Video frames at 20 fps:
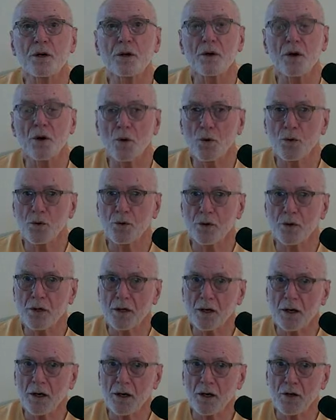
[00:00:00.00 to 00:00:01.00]

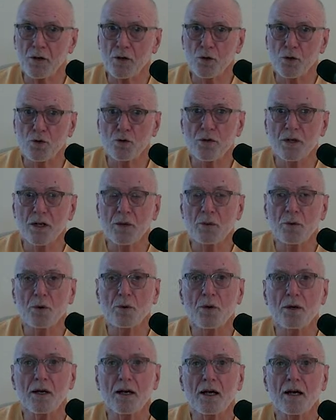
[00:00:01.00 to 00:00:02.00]
On Tuesday we
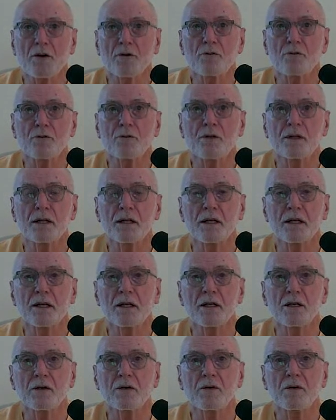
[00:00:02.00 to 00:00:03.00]
will have
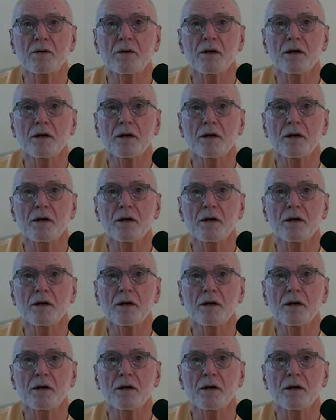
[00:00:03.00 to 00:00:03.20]
the